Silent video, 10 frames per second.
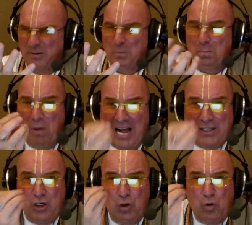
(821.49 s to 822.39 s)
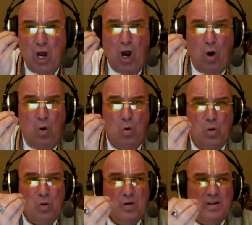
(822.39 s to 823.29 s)
But you know,
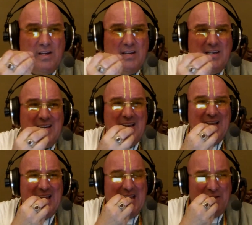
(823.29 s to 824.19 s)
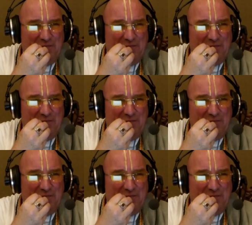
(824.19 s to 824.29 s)
if